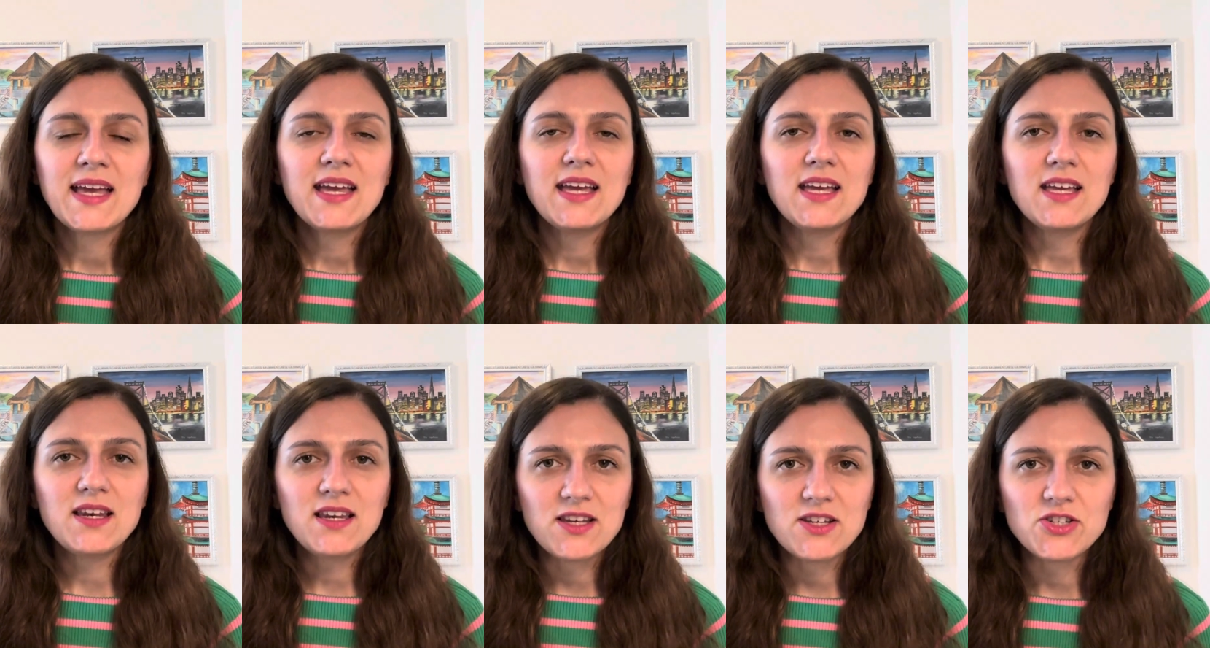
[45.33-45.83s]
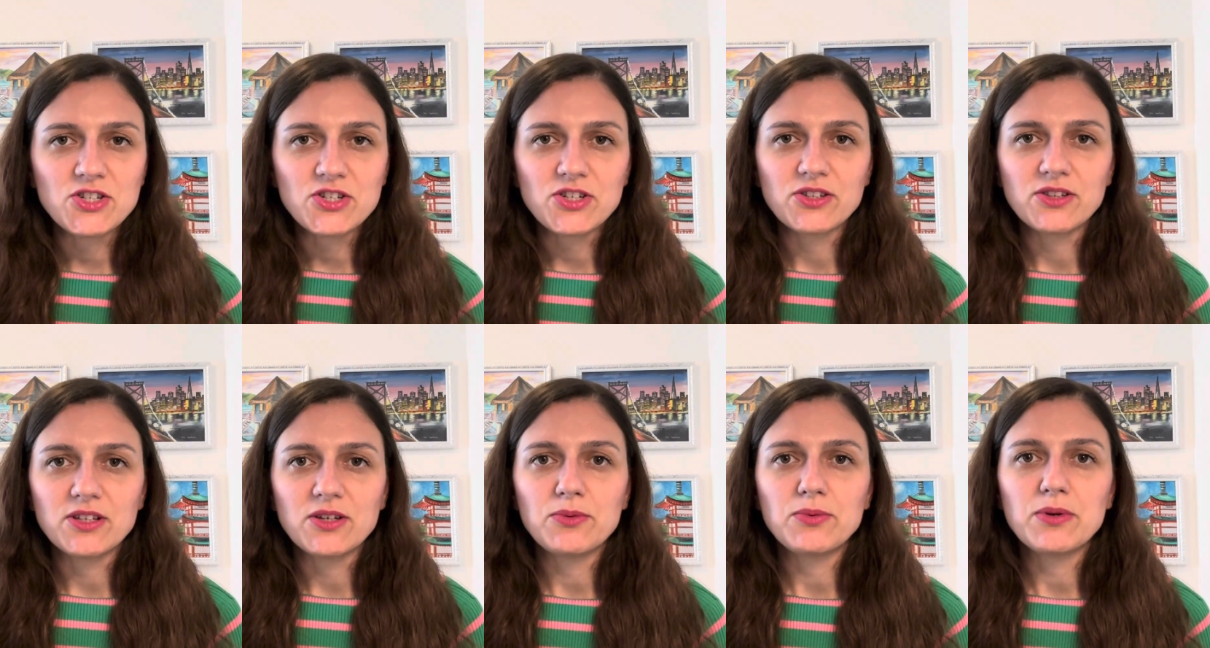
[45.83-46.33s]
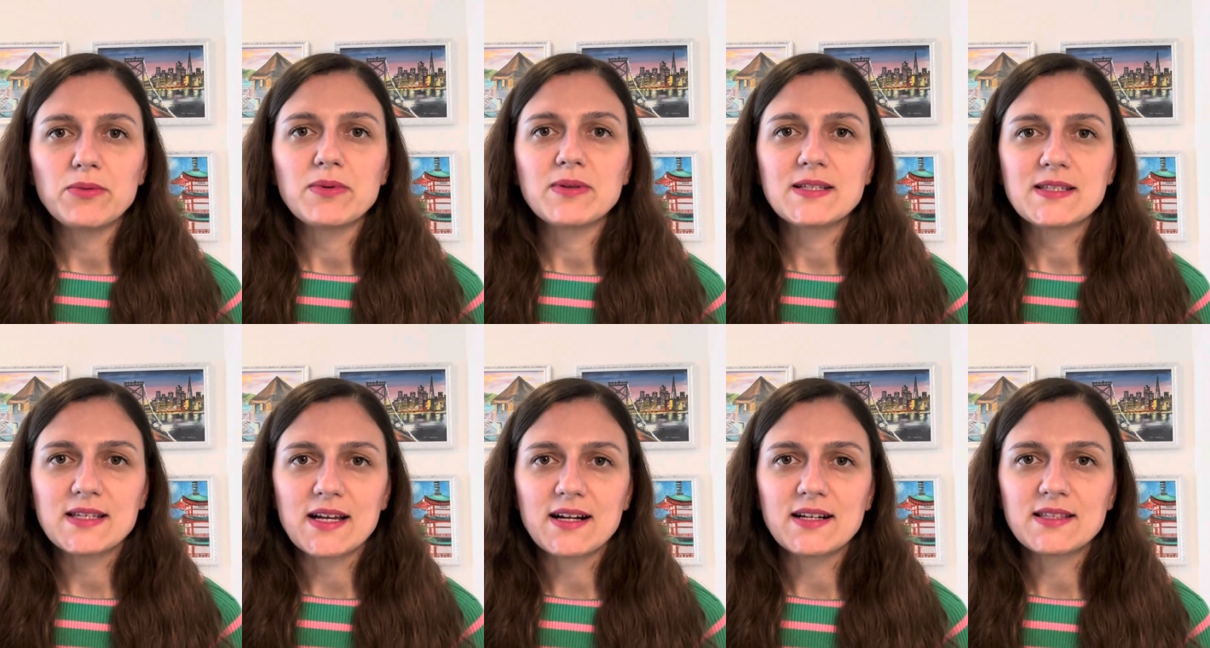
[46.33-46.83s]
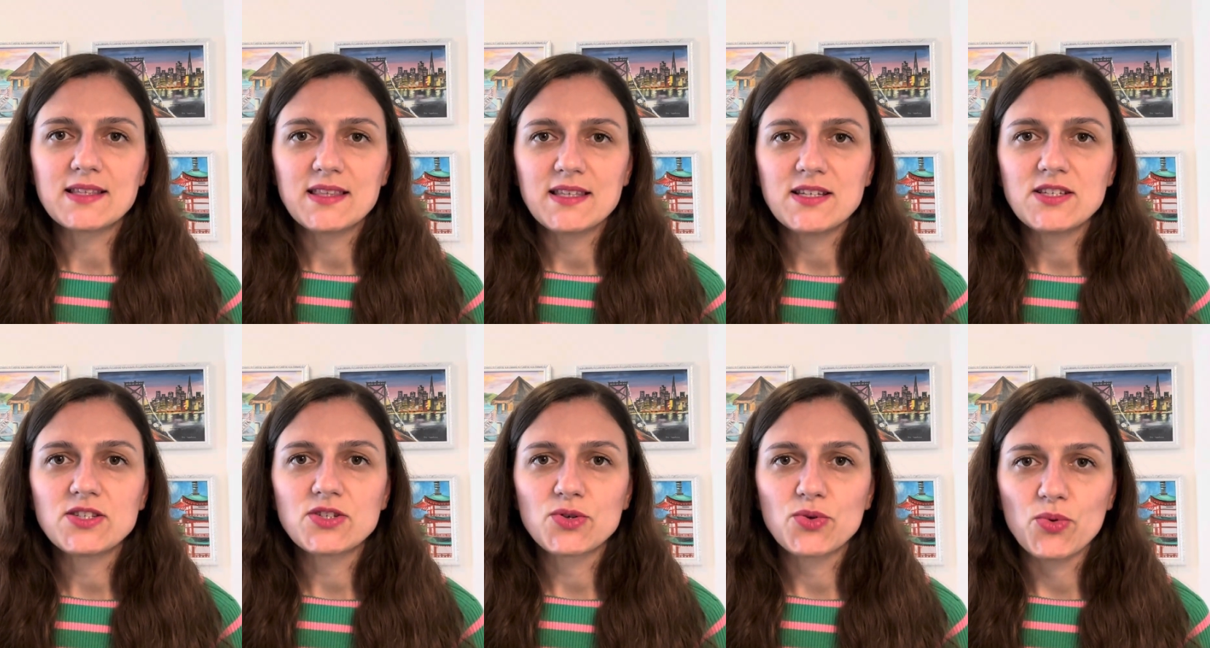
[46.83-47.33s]
Initially, we will start
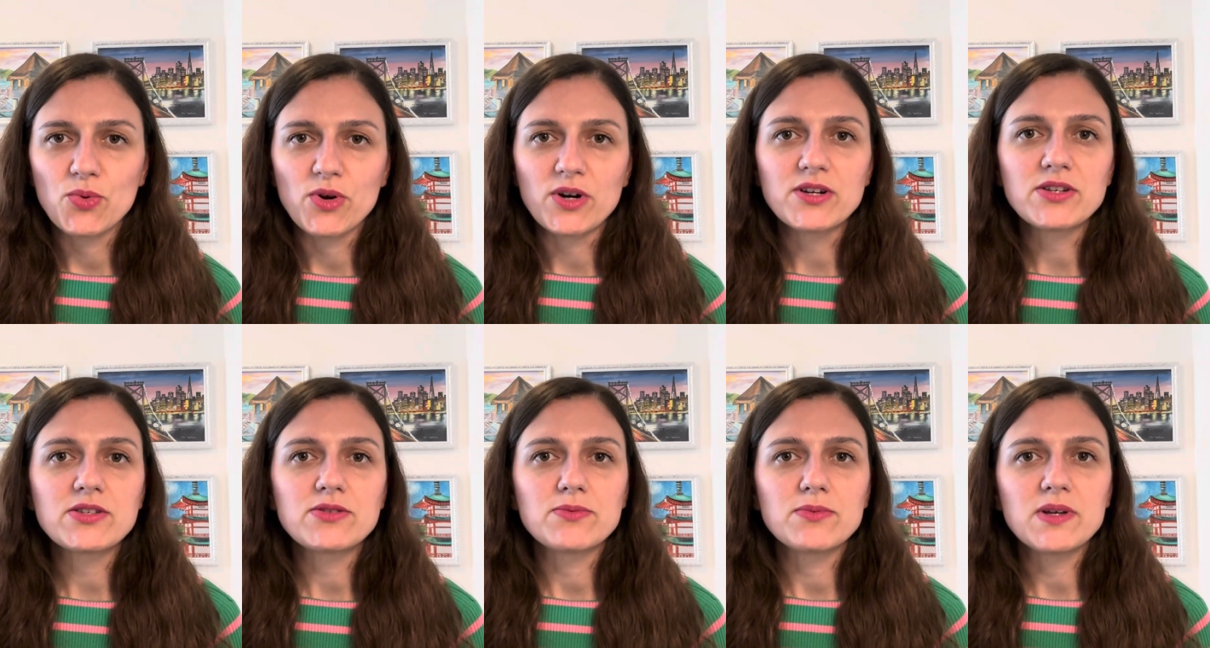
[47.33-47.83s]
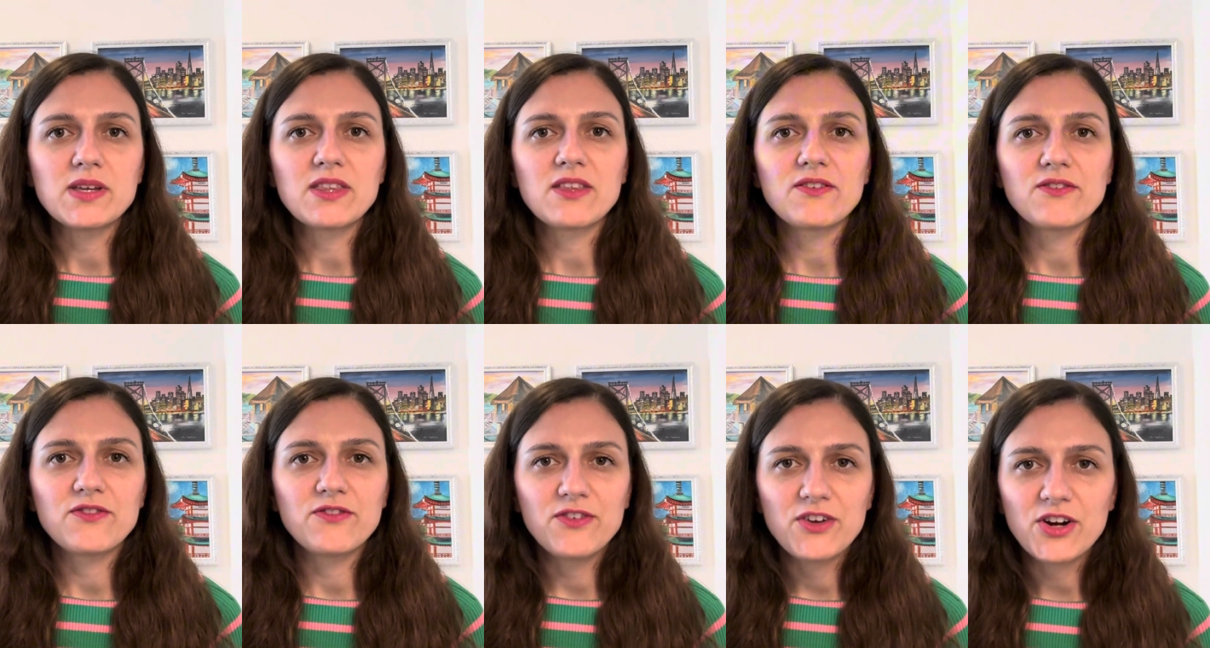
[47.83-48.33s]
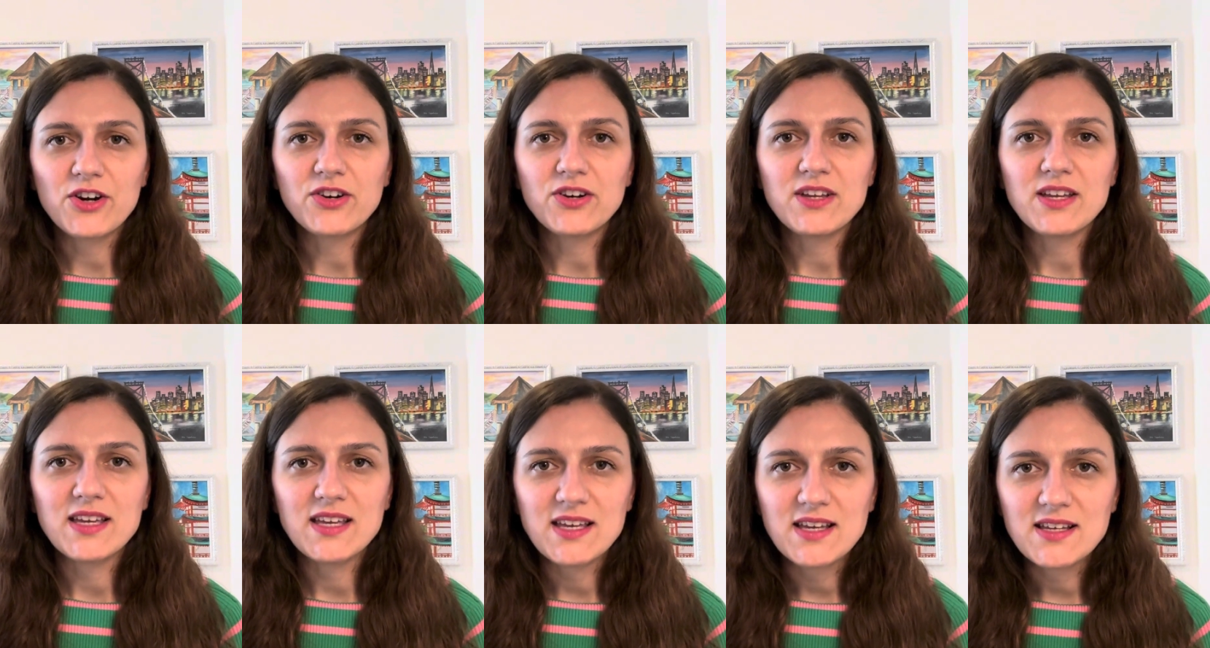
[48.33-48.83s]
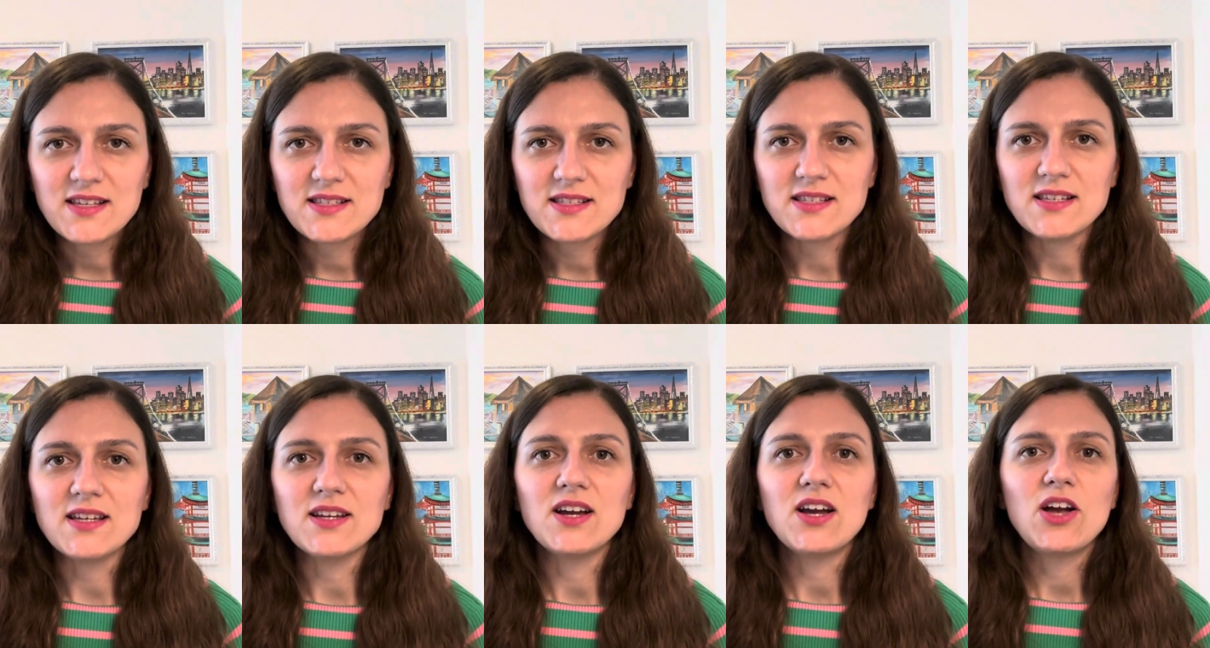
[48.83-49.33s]
this course with very
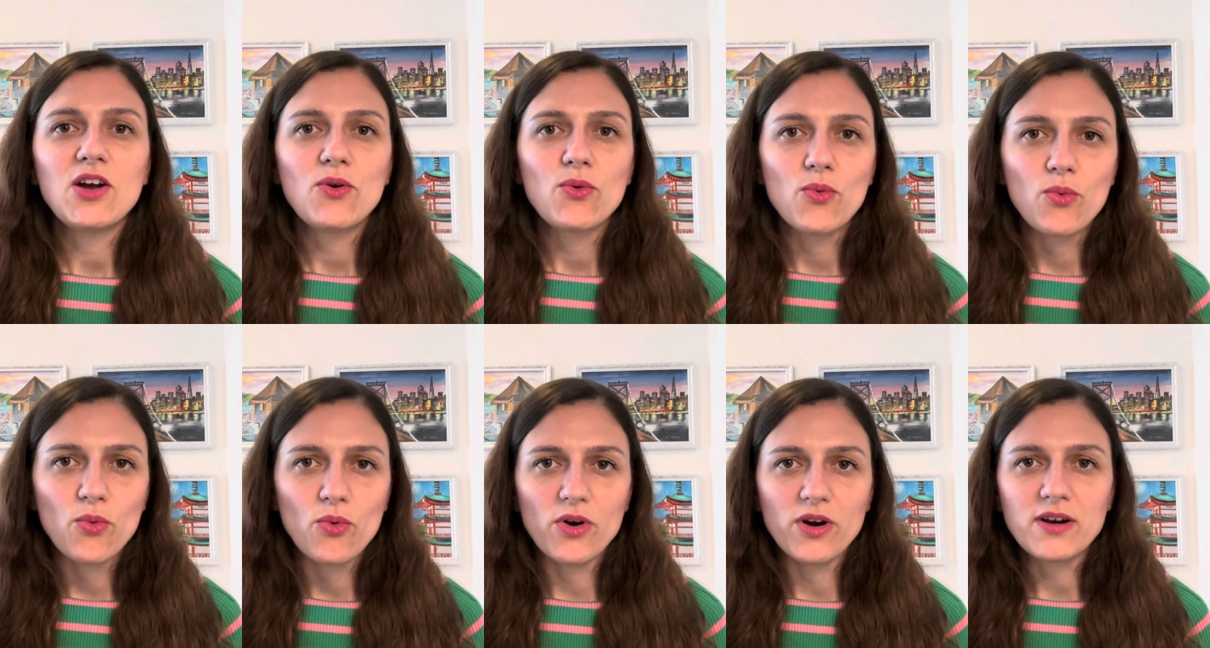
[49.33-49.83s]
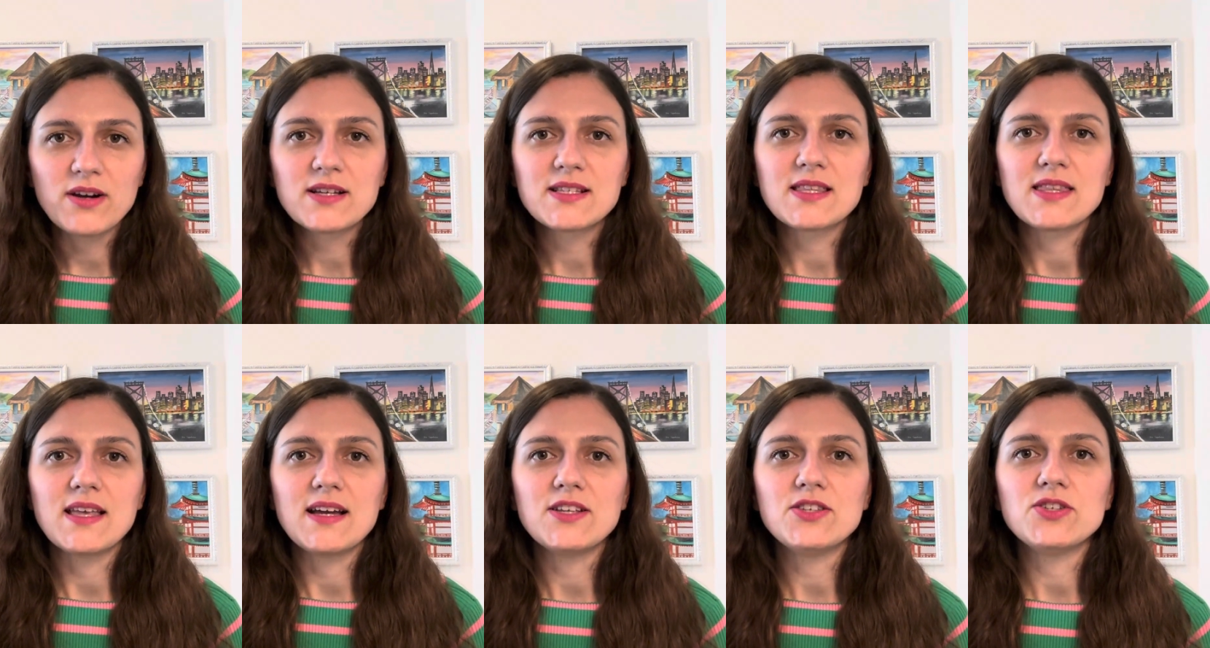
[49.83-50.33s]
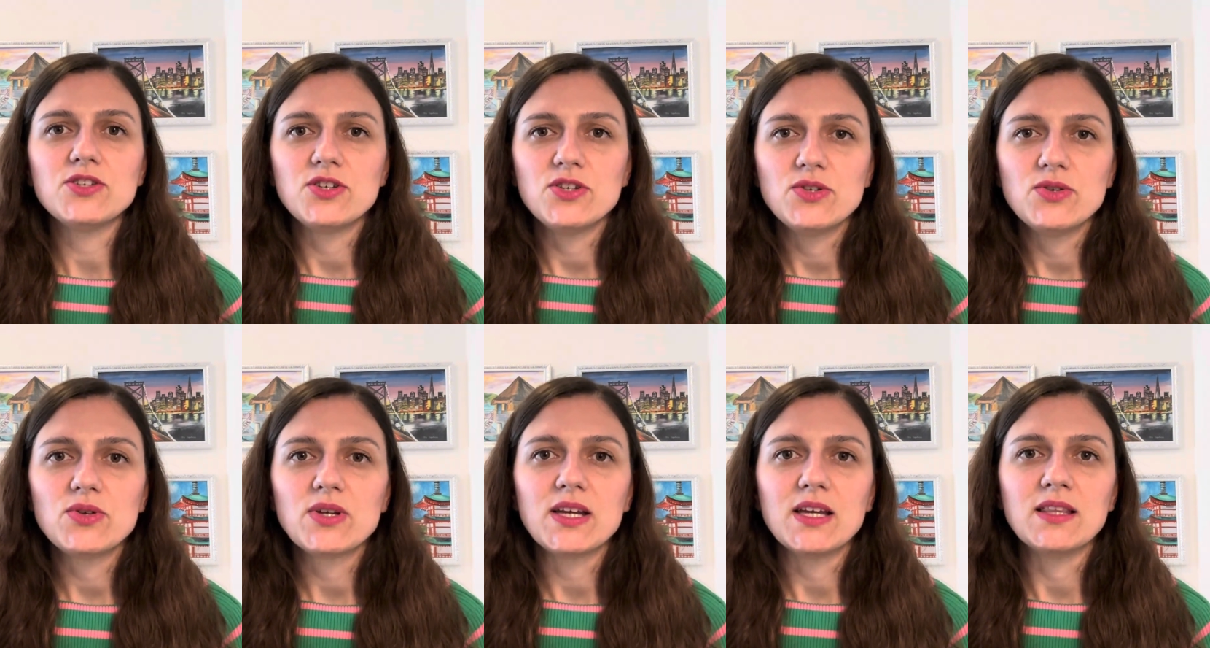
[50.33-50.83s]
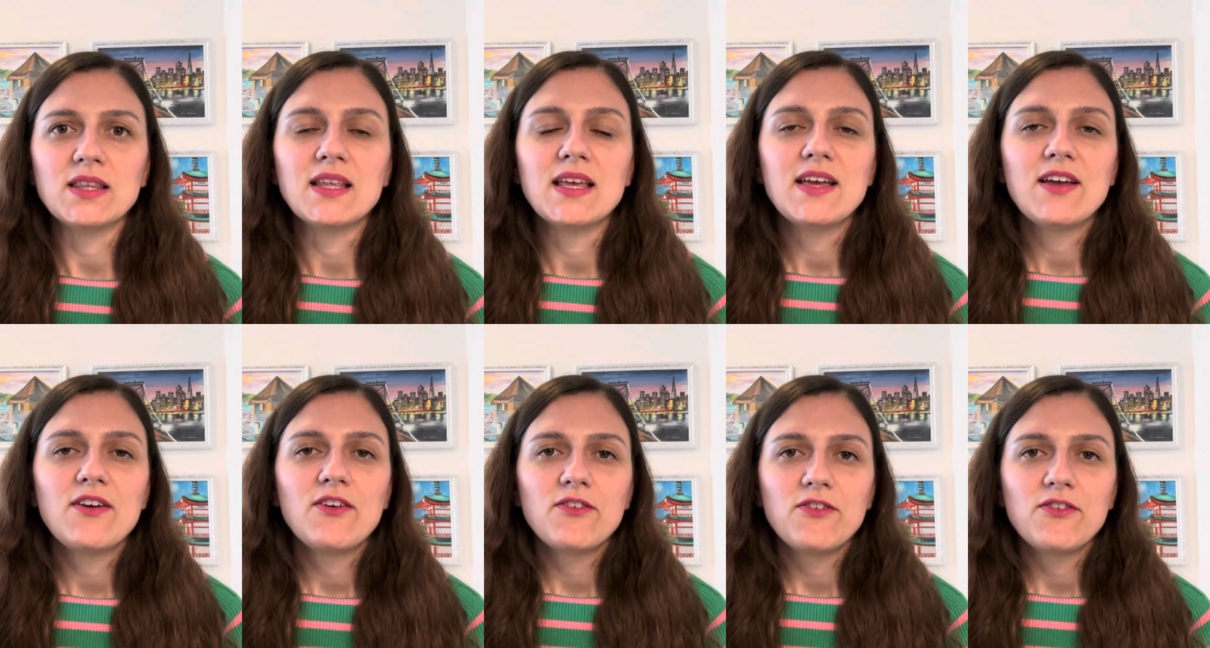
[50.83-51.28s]
easy works that you can